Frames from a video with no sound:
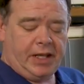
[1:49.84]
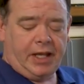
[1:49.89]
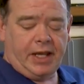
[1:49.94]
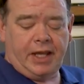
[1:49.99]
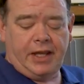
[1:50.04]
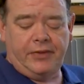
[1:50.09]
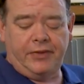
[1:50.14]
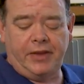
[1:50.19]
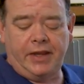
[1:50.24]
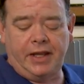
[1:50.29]

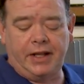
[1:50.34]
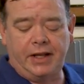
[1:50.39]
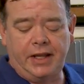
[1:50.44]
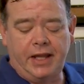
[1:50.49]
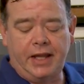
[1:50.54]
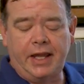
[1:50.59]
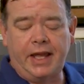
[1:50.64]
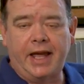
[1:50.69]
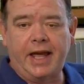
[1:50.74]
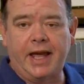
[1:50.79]
and then
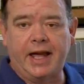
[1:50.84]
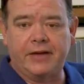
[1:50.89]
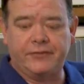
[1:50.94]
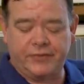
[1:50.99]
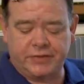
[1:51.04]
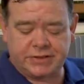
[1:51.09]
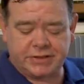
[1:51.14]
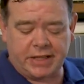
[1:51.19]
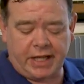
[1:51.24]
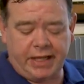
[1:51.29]
have
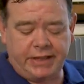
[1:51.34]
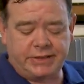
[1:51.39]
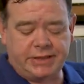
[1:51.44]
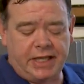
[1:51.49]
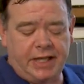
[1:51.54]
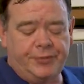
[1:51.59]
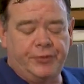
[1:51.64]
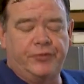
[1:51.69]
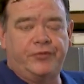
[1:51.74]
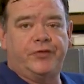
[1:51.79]
a side
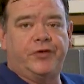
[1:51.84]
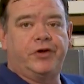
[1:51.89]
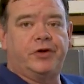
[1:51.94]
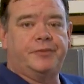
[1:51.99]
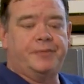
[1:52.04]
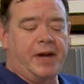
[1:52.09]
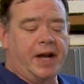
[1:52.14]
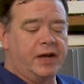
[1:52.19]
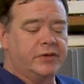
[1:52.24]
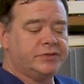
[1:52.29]
table for your
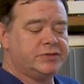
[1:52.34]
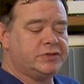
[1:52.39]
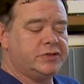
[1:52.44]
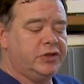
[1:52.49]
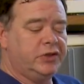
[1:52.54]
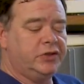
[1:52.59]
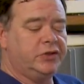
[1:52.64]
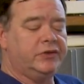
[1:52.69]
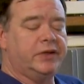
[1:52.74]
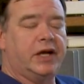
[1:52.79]
mouse.
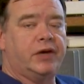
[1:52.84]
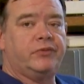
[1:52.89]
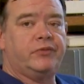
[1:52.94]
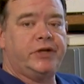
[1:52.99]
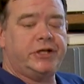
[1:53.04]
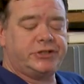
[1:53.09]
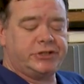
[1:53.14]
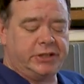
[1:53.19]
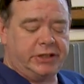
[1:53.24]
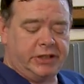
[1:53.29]
You're not
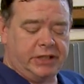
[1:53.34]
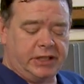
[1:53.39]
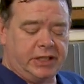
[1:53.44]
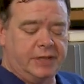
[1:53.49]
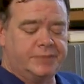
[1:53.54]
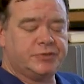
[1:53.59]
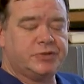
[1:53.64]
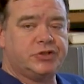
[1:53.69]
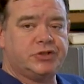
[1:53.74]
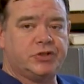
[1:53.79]
reaching, it
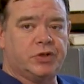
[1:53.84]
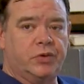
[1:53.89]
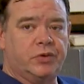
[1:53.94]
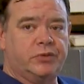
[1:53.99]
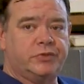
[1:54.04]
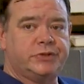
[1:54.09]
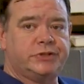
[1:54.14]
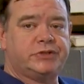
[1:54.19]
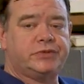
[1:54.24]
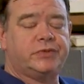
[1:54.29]
keeps the
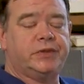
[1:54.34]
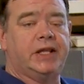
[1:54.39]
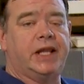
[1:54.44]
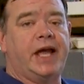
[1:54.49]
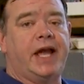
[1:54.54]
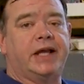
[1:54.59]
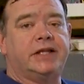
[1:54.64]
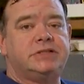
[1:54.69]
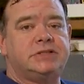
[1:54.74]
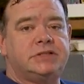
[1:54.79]
shoulders
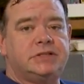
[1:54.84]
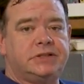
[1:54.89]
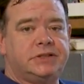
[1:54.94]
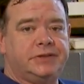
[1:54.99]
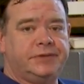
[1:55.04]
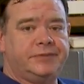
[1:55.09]
relaxed.